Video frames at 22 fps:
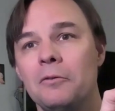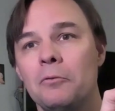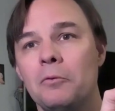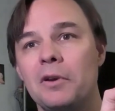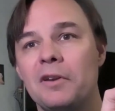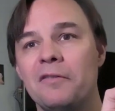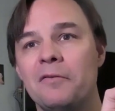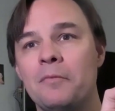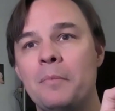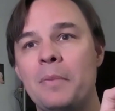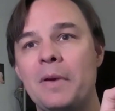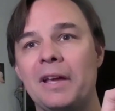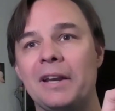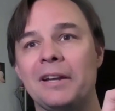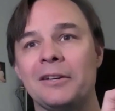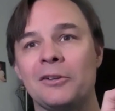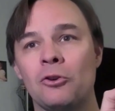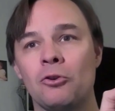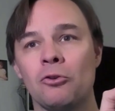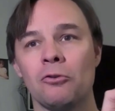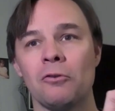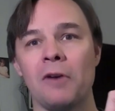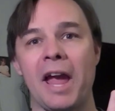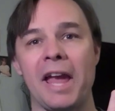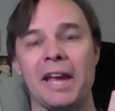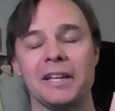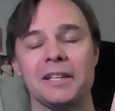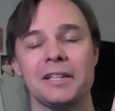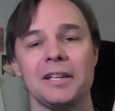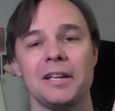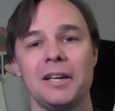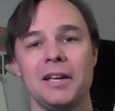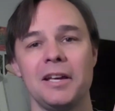Would have been
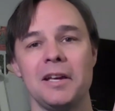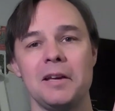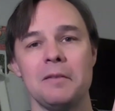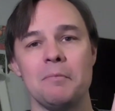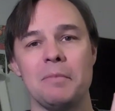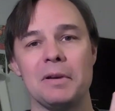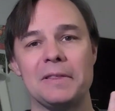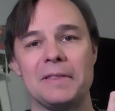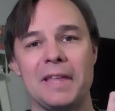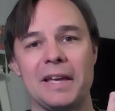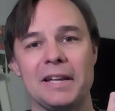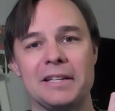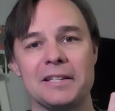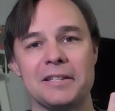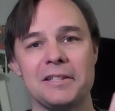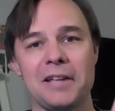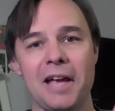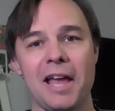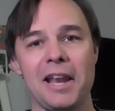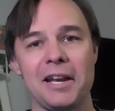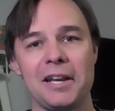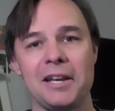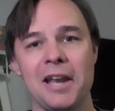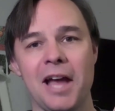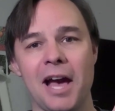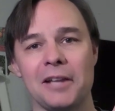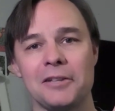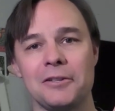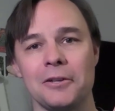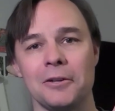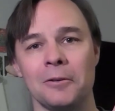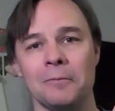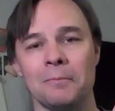great, but they decided
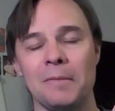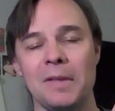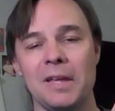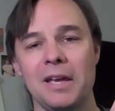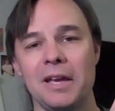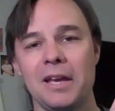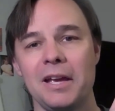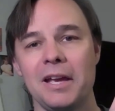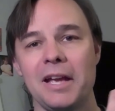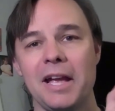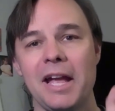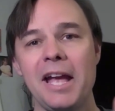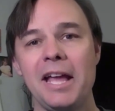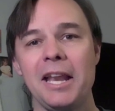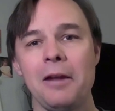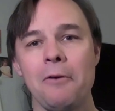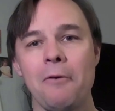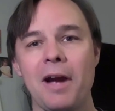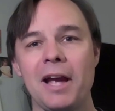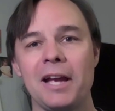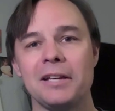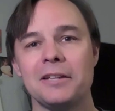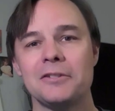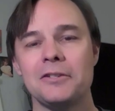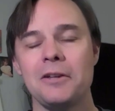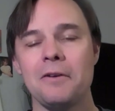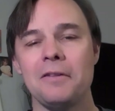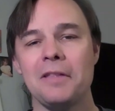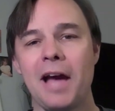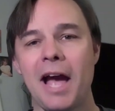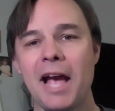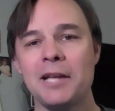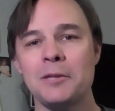not to. Anyway,
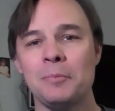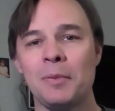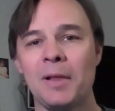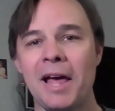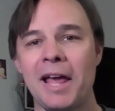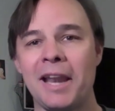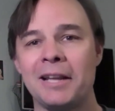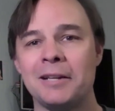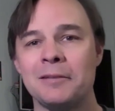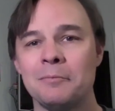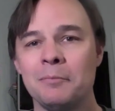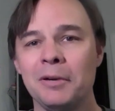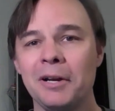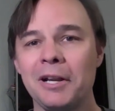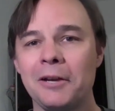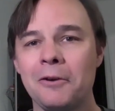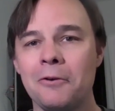so the ice planet, pretty